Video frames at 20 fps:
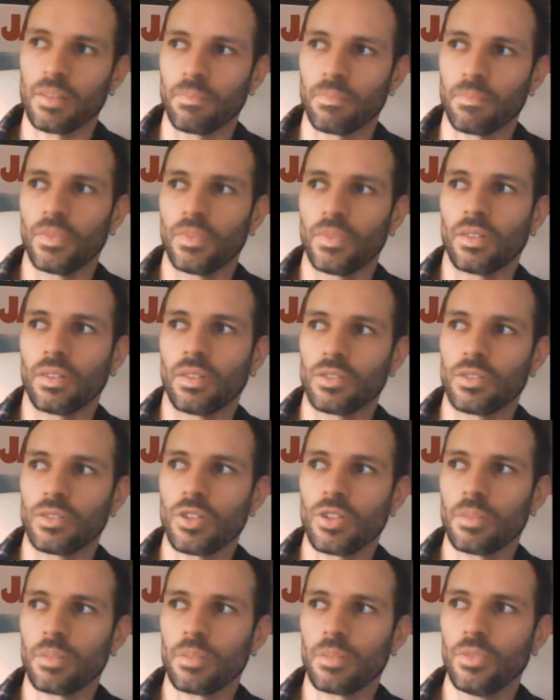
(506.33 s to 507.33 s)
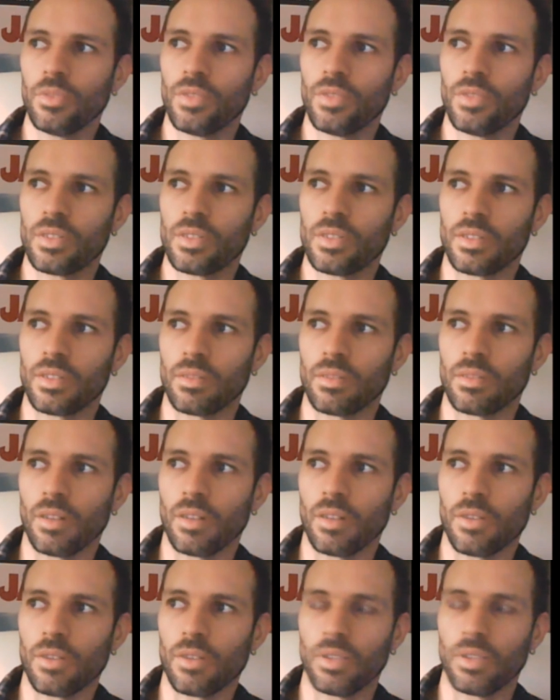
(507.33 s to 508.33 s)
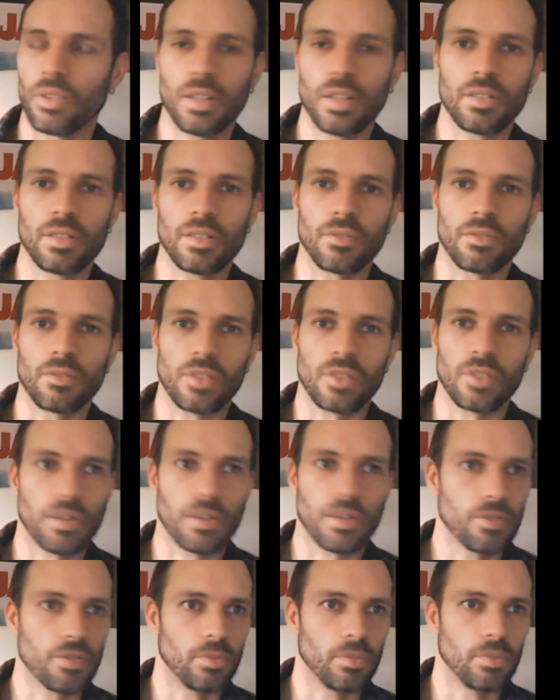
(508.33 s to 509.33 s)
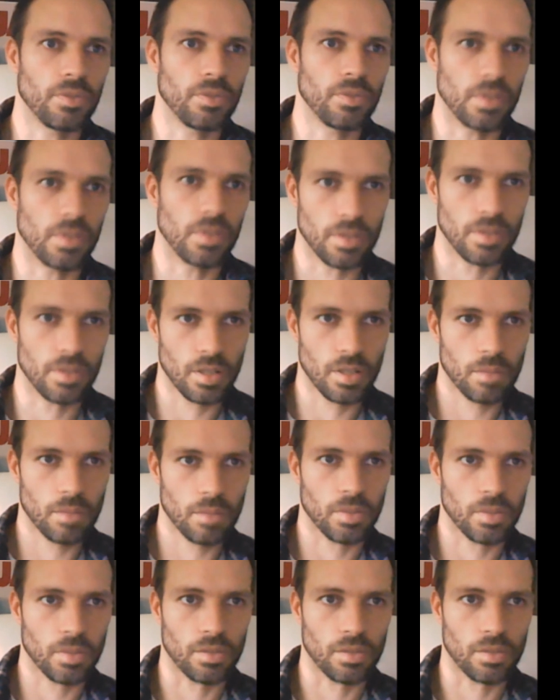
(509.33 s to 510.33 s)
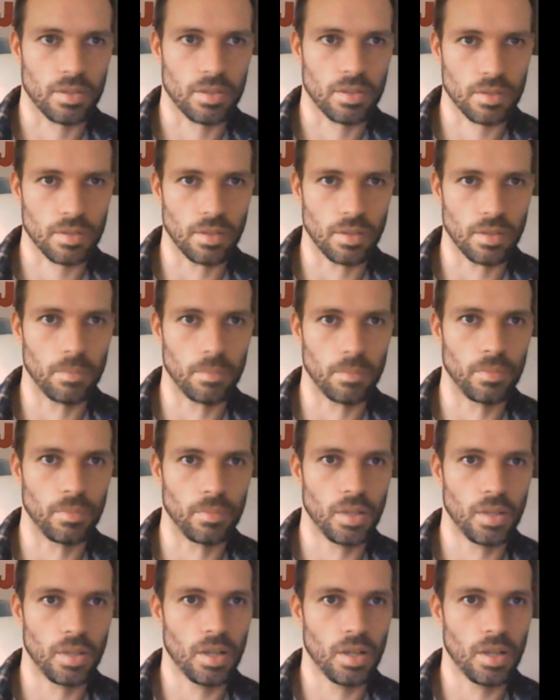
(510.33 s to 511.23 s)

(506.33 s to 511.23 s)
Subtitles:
The shark movies are related to slasher movies because some